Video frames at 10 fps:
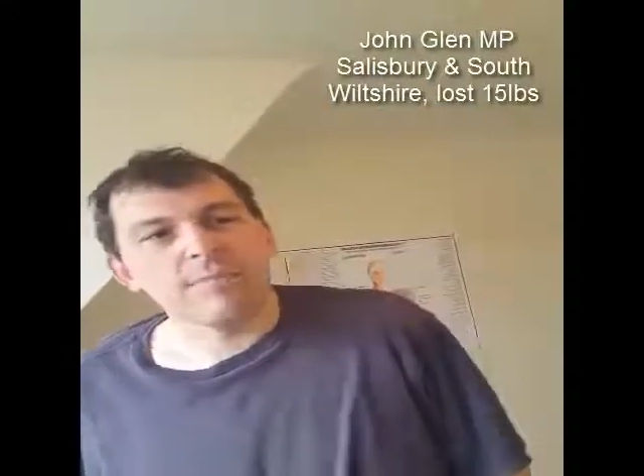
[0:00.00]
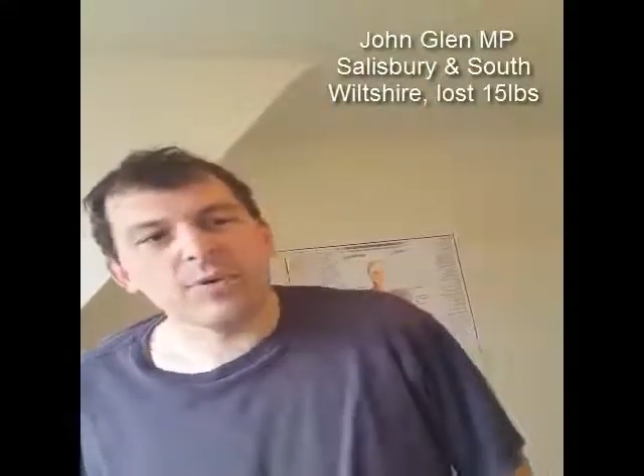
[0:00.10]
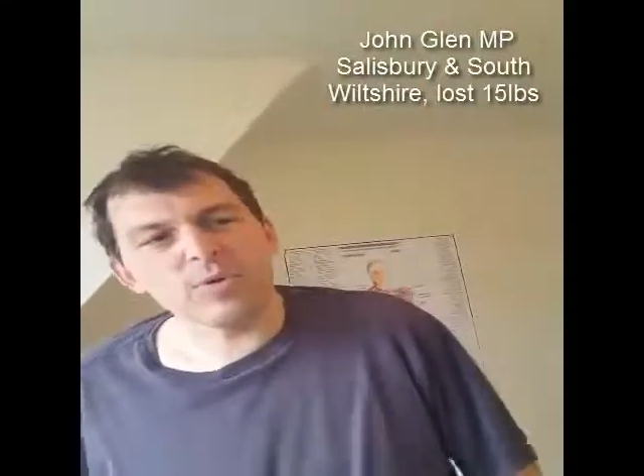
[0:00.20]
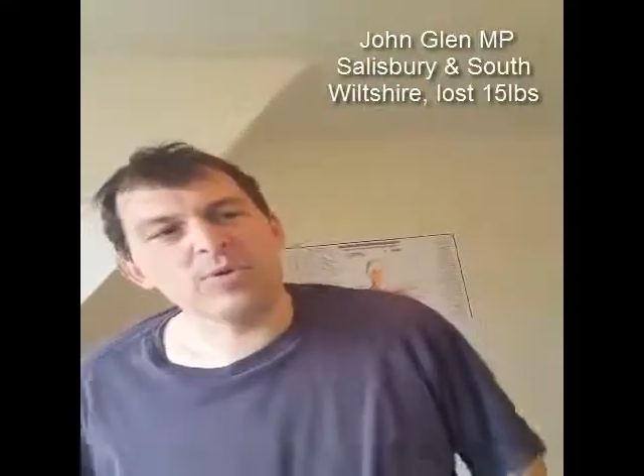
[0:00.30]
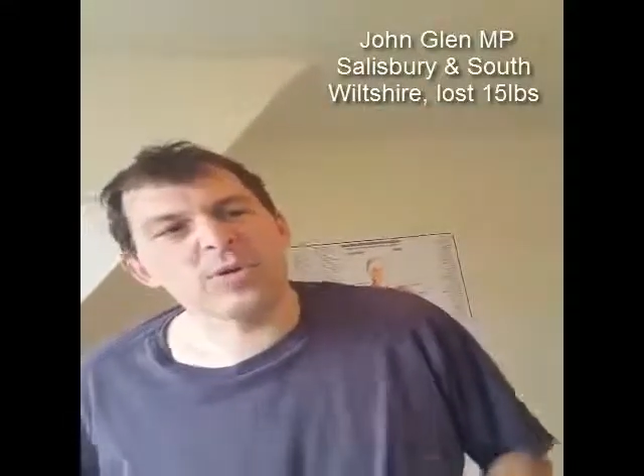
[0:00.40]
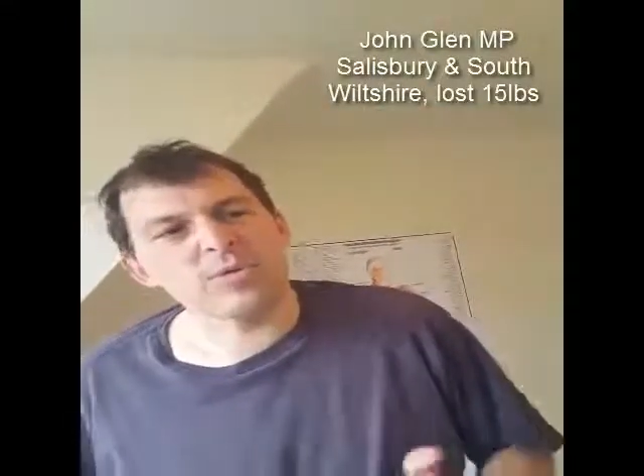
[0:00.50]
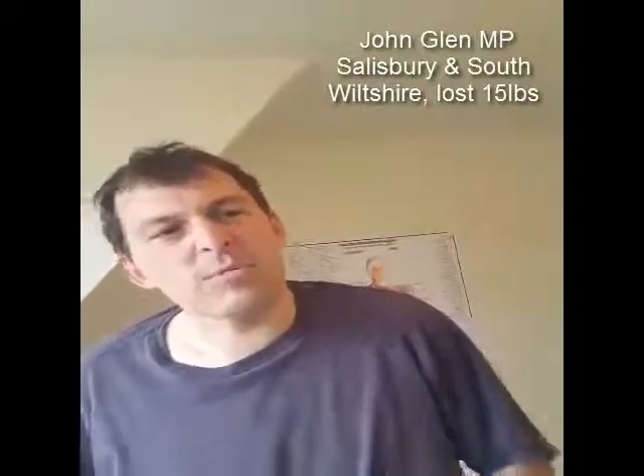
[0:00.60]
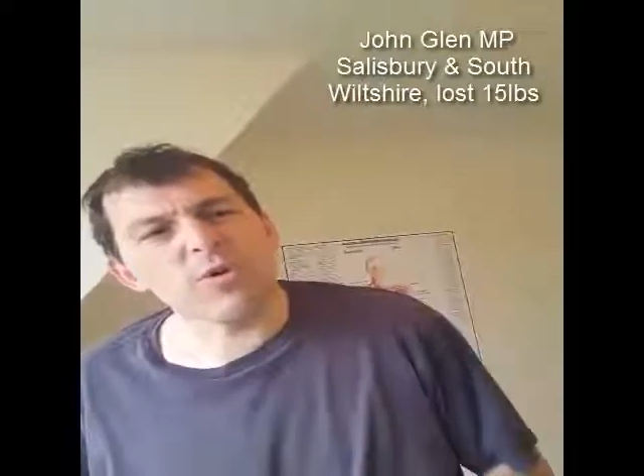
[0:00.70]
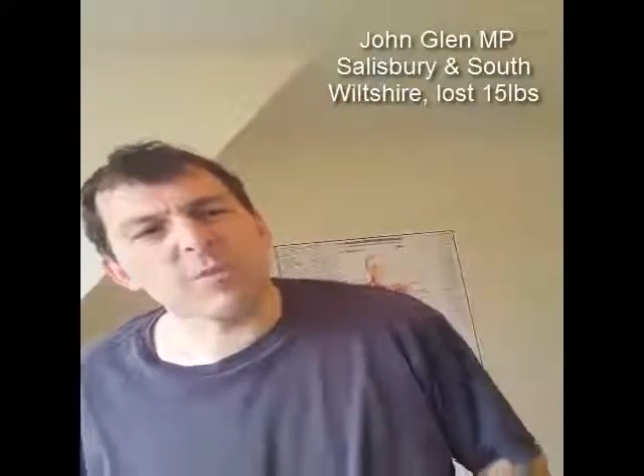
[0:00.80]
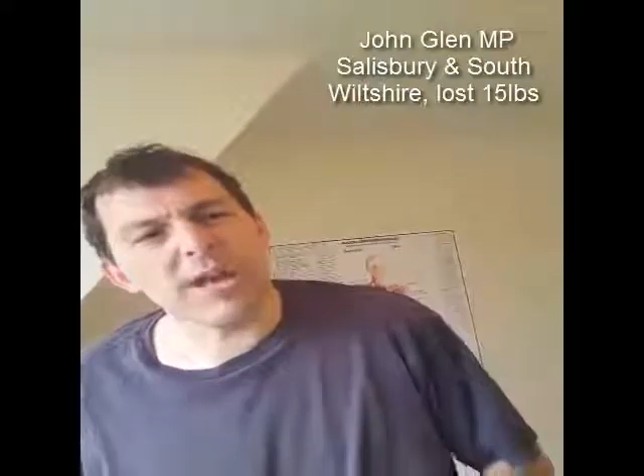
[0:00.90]
but also it's
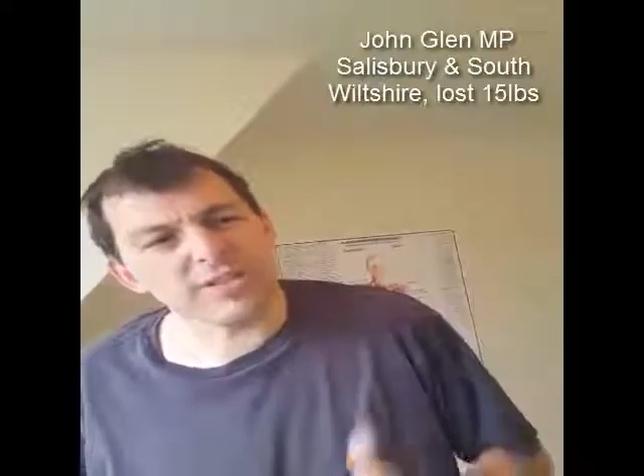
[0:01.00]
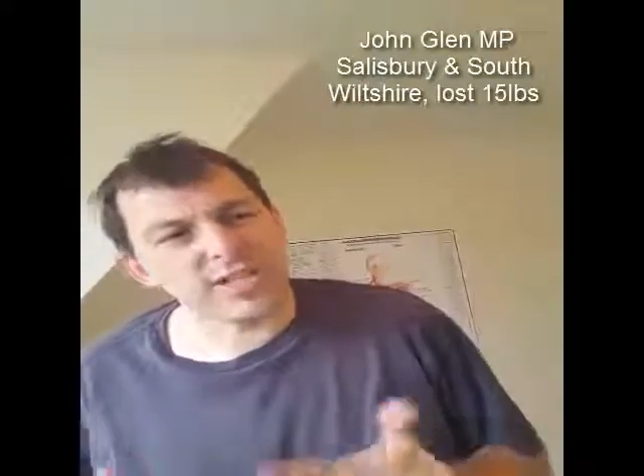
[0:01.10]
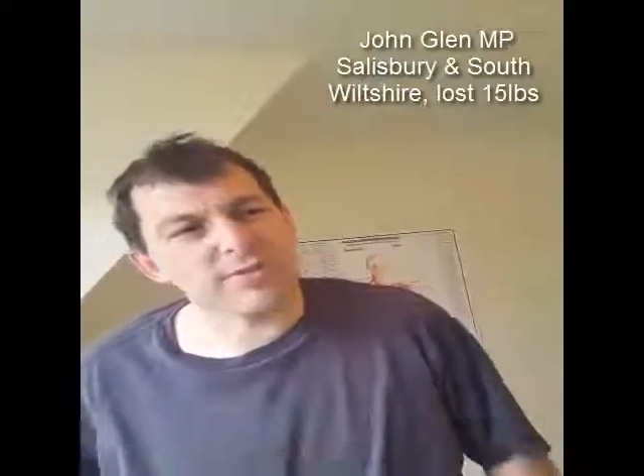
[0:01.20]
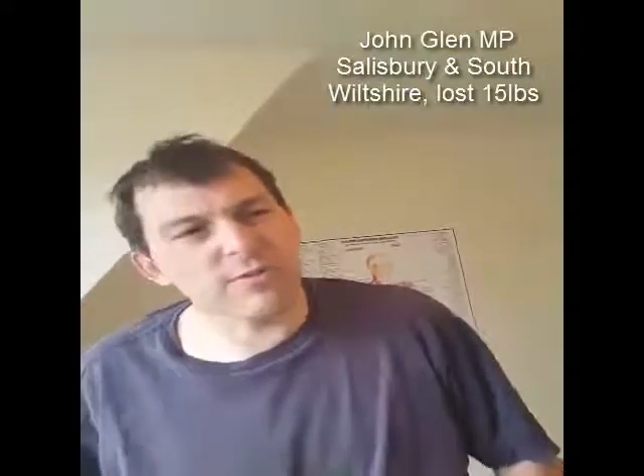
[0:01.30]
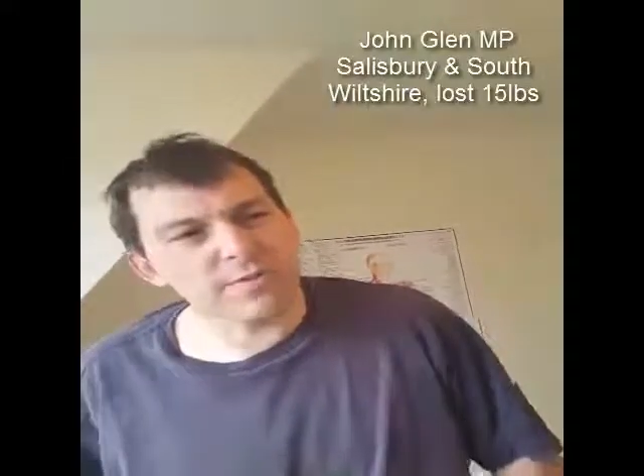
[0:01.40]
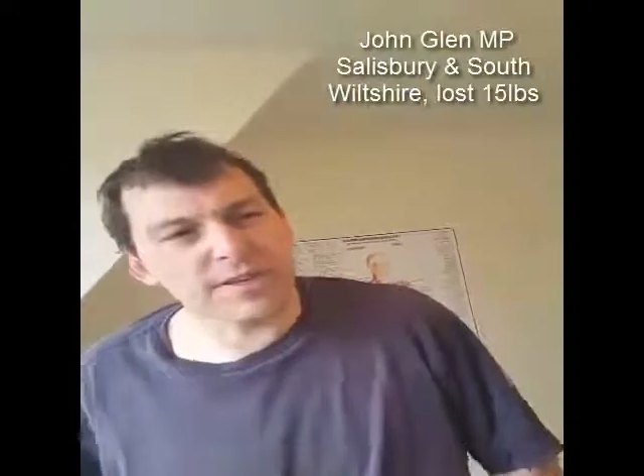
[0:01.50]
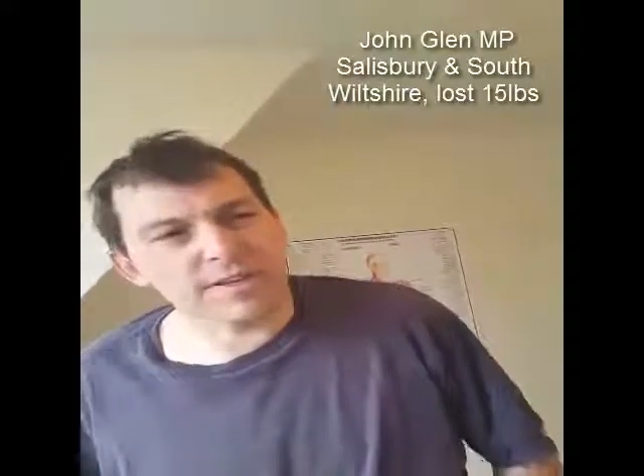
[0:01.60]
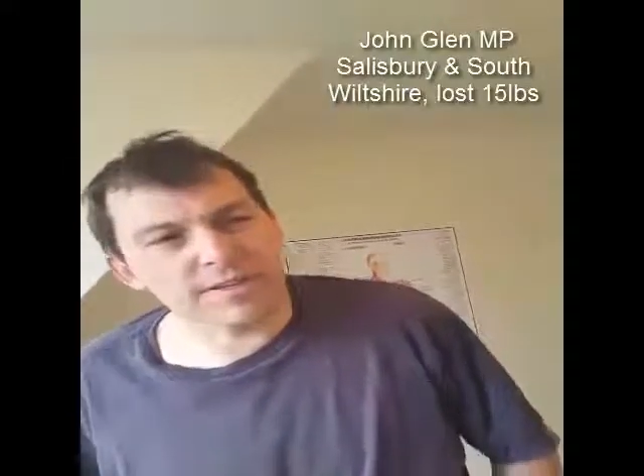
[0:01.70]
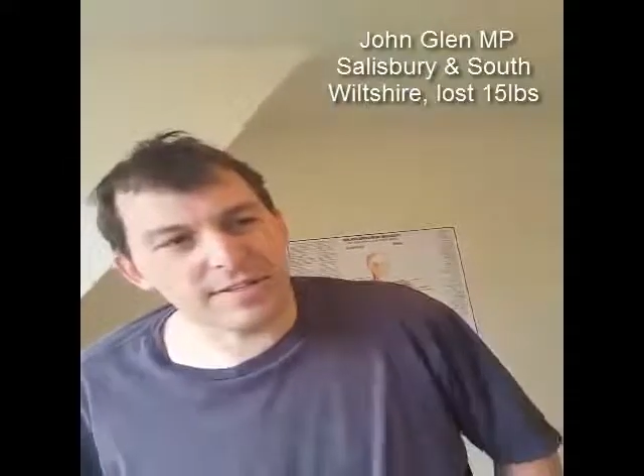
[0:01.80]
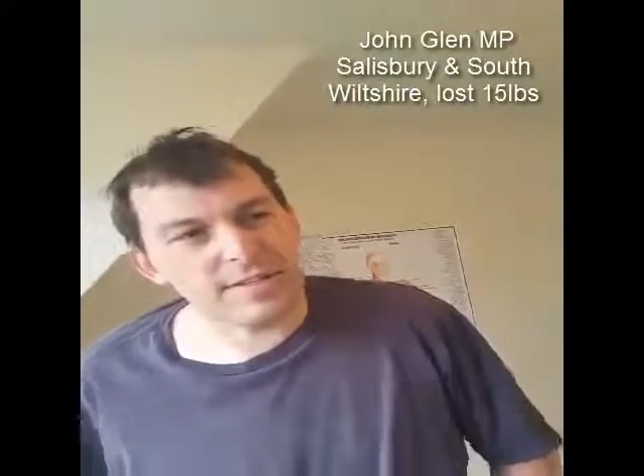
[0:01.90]
more about general
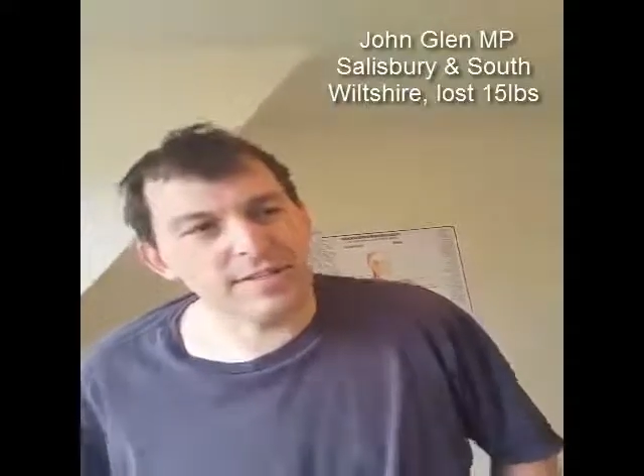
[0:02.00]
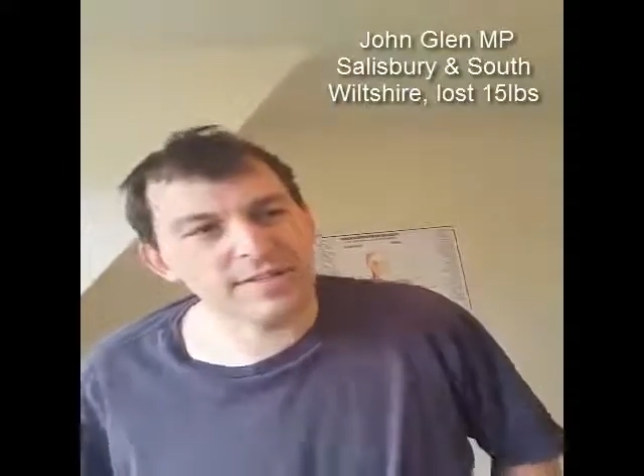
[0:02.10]
fitness.